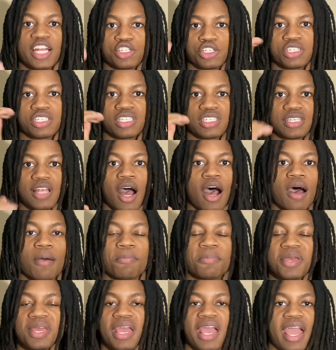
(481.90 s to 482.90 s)
I just
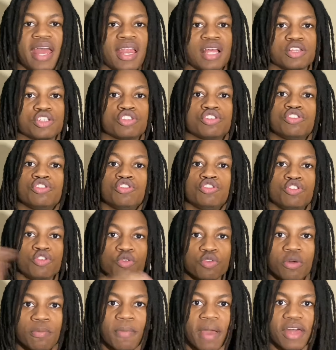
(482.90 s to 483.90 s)
stop and I just
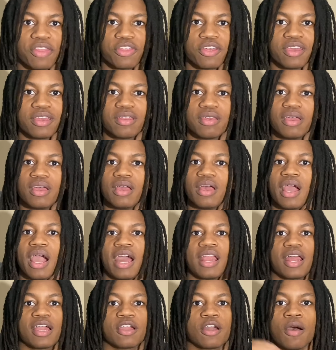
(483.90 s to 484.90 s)
do the method,
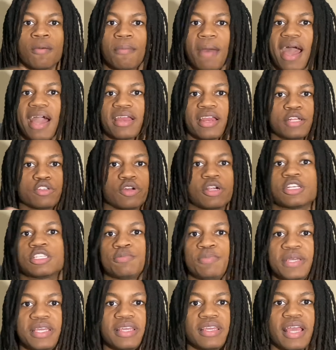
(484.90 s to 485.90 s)
and I come back and I try to
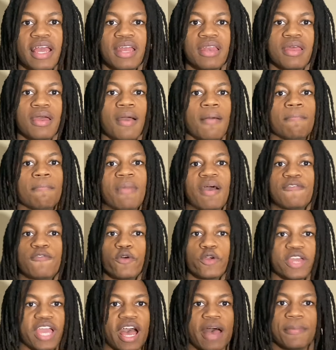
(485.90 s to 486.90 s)
speak again, my
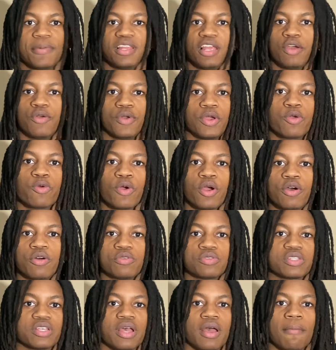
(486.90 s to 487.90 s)
vocabulary
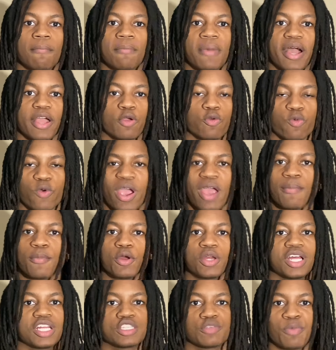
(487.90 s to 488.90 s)
grows, my
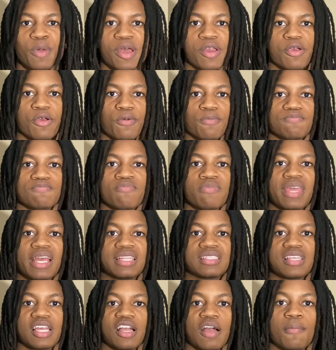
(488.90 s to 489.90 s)
grammar gets better.
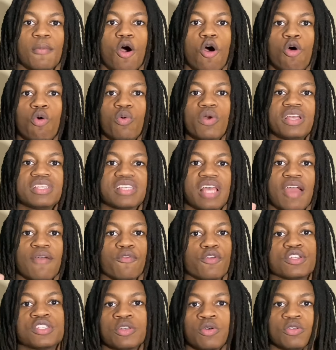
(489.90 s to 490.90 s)
It's like I'm always,
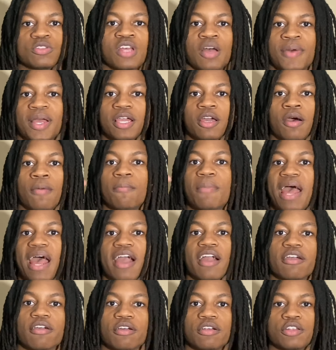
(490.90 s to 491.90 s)
every single time I come
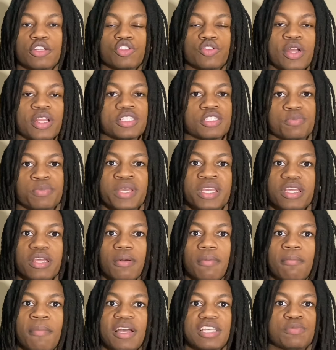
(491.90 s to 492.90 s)
back to try to speak,
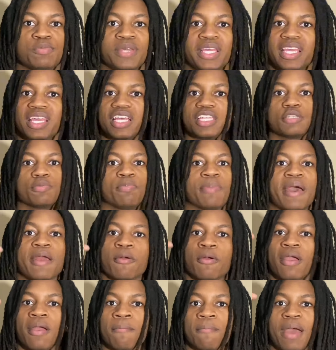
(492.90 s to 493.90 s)
my speaking gets
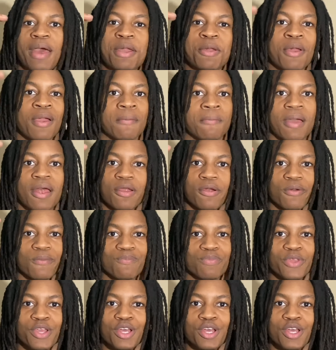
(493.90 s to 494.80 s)
better and better and better.